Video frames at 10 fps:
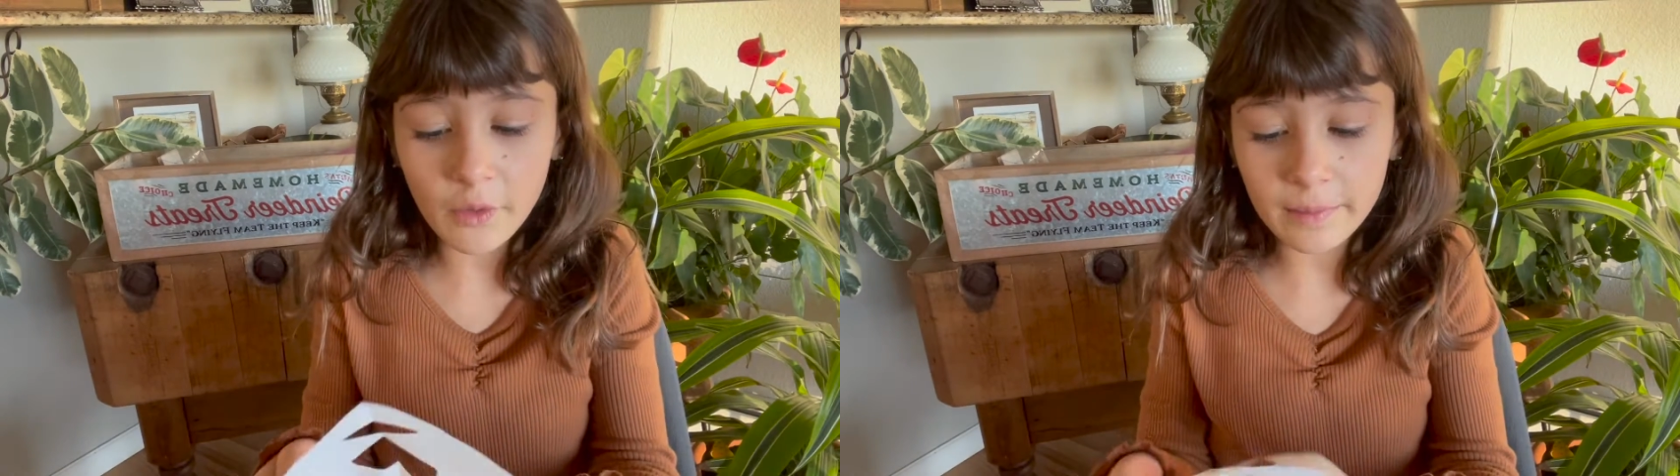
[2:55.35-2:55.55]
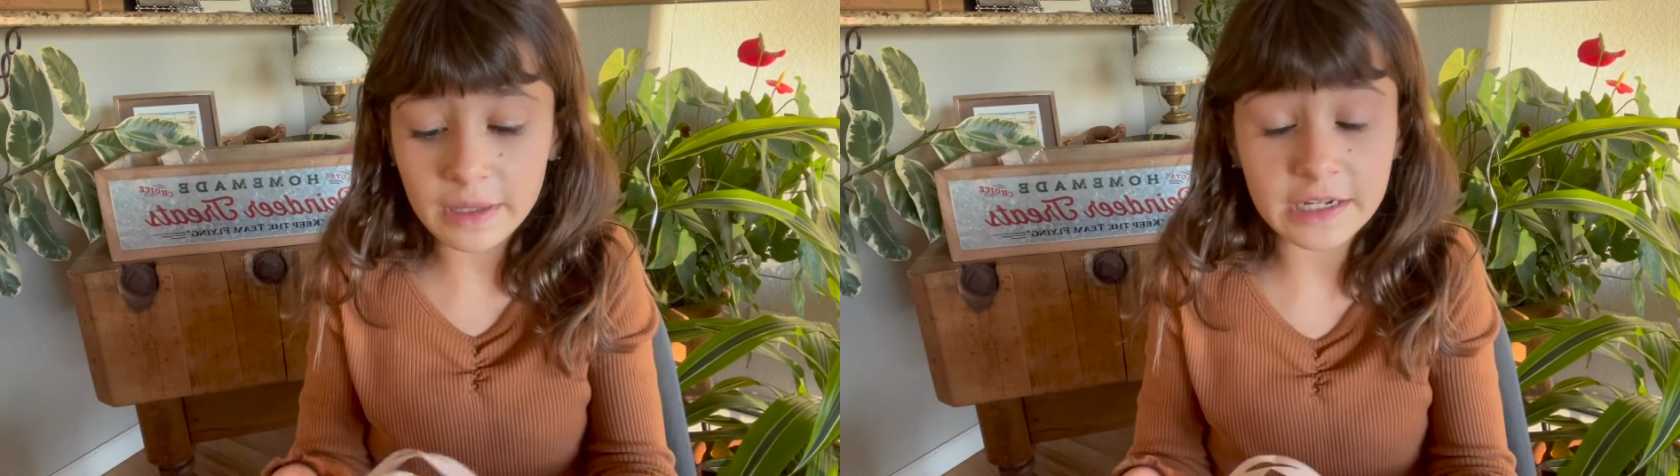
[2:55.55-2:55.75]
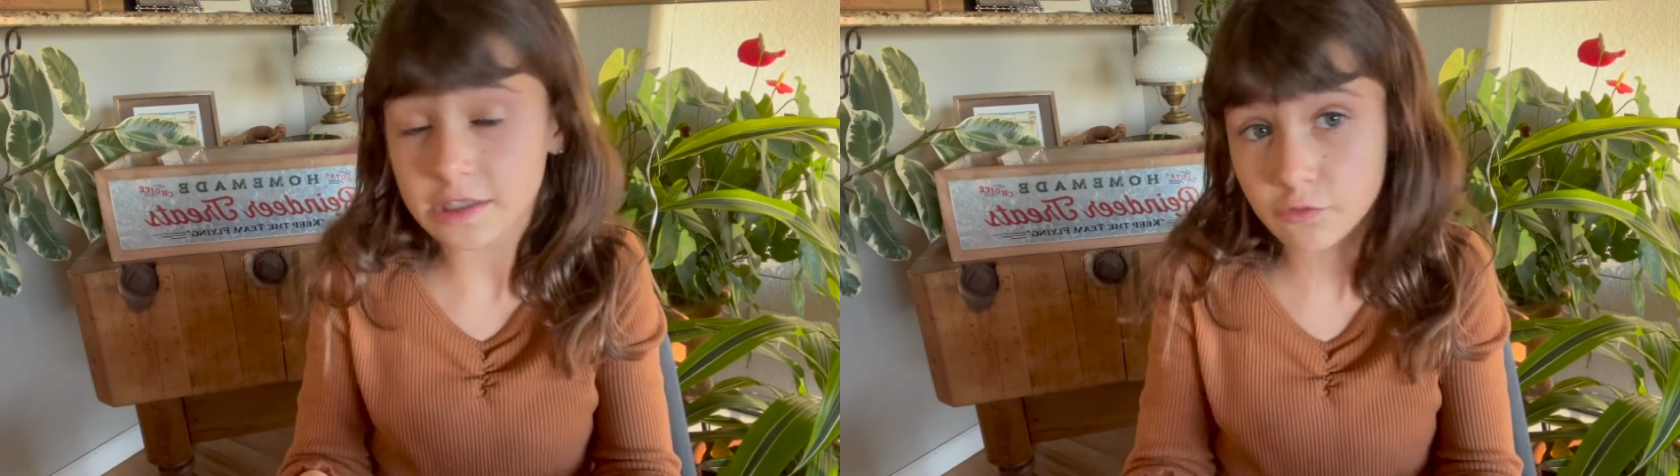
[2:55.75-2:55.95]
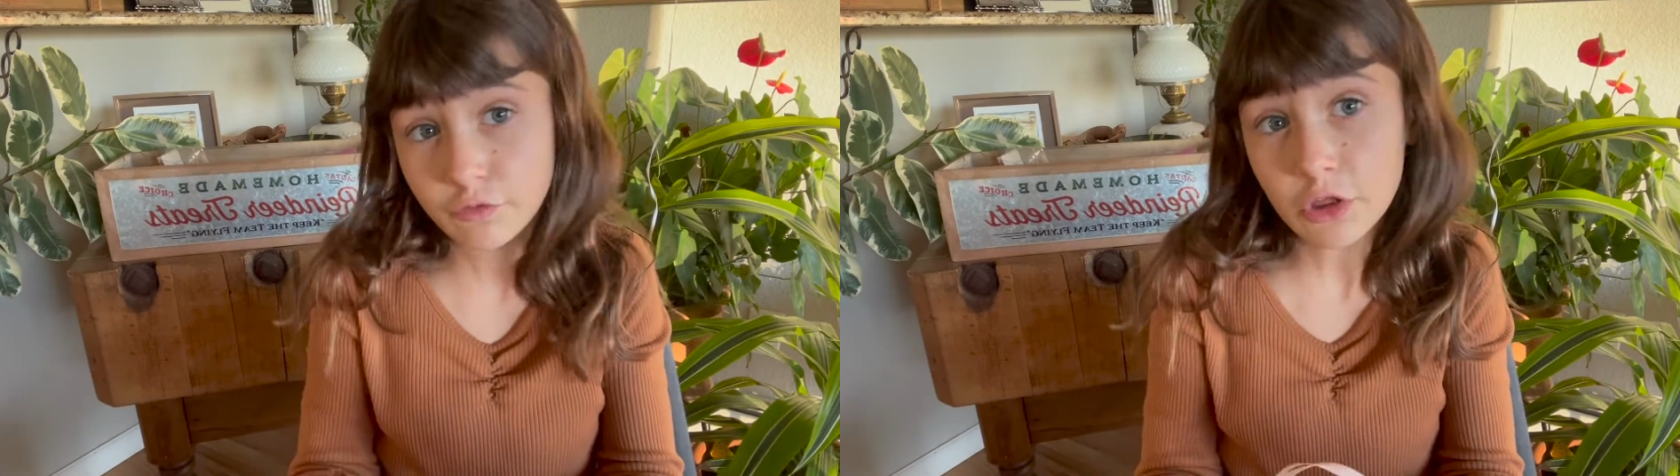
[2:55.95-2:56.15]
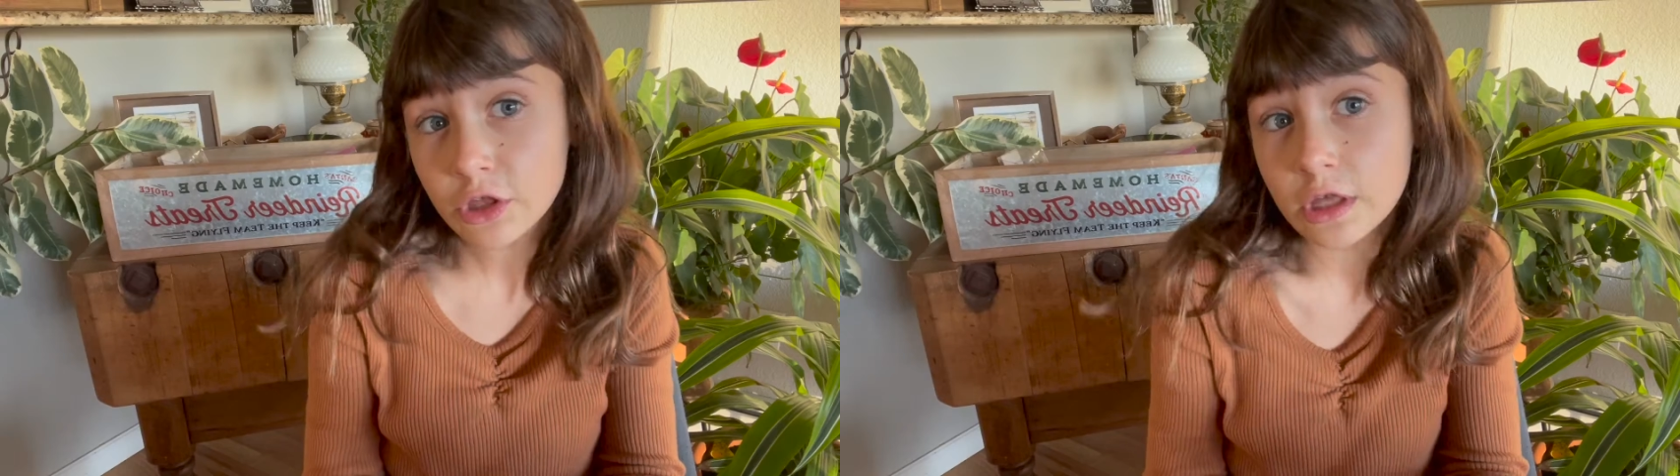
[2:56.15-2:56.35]
I mean, it's a
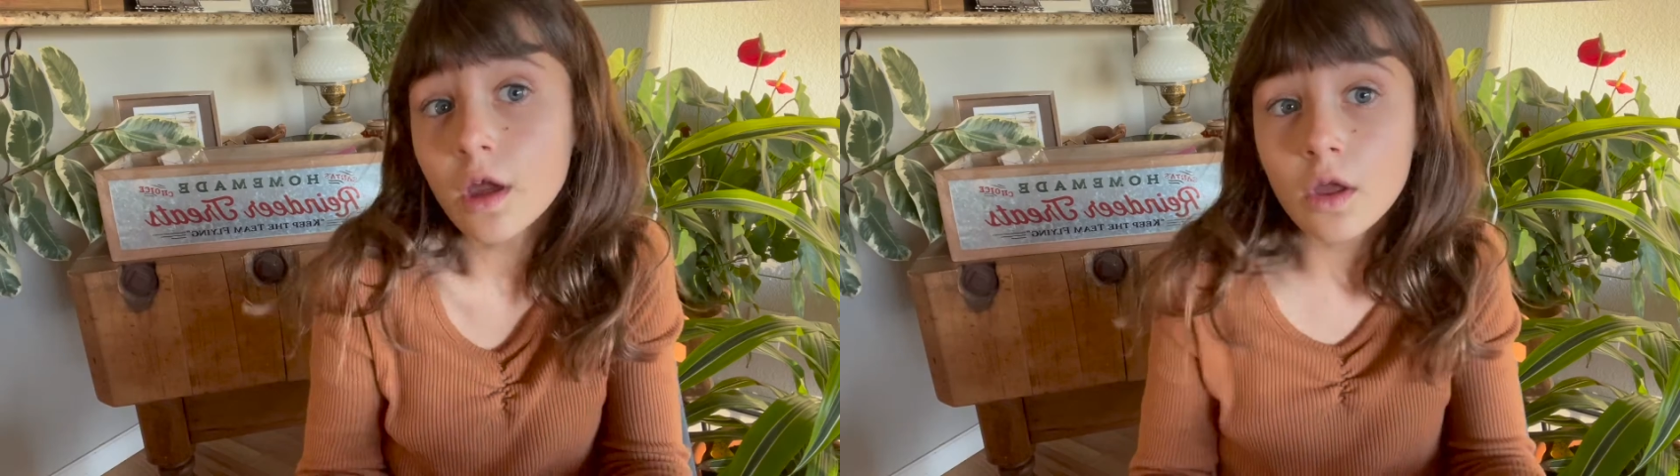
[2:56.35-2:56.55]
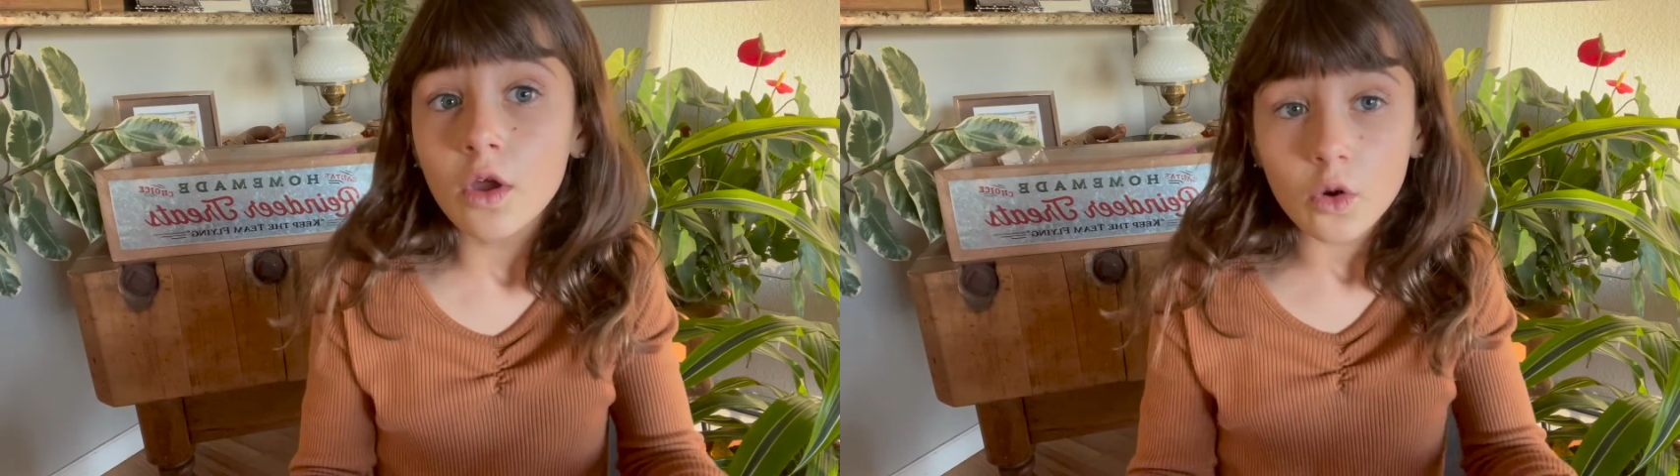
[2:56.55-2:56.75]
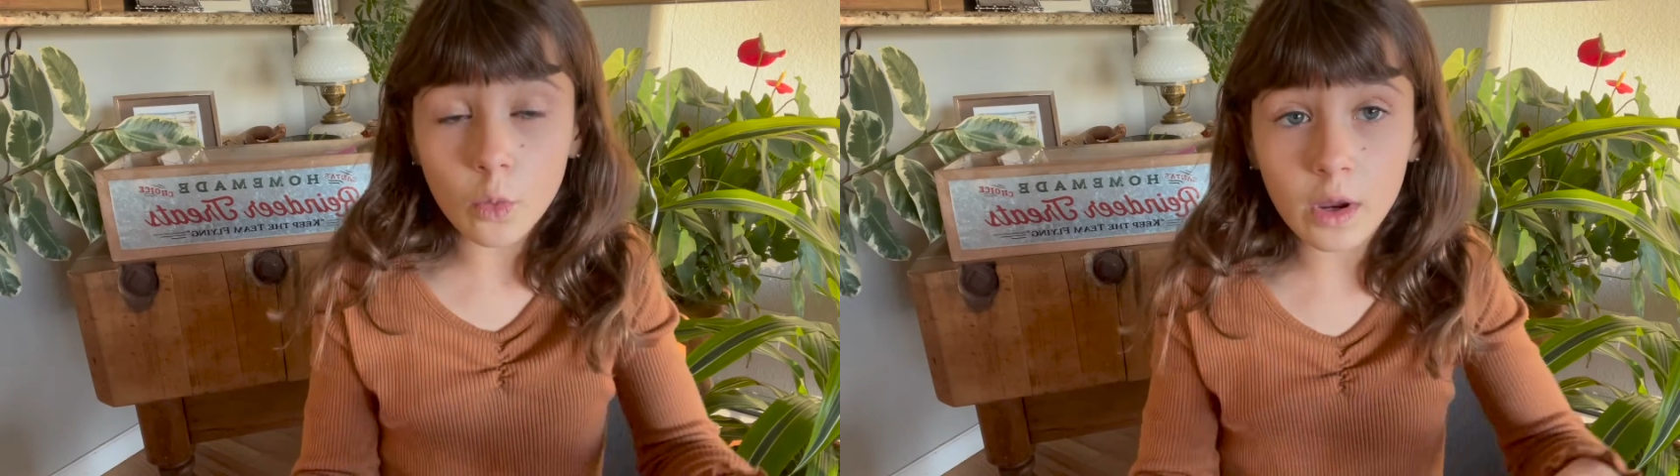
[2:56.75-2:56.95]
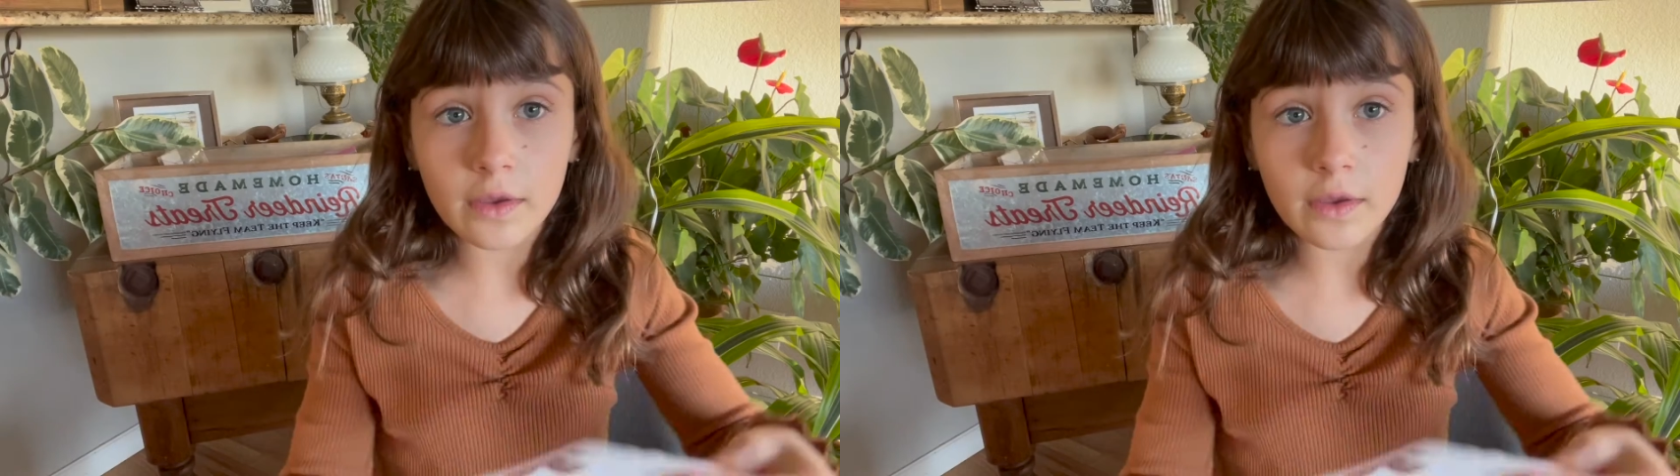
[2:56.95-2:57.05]
really quick,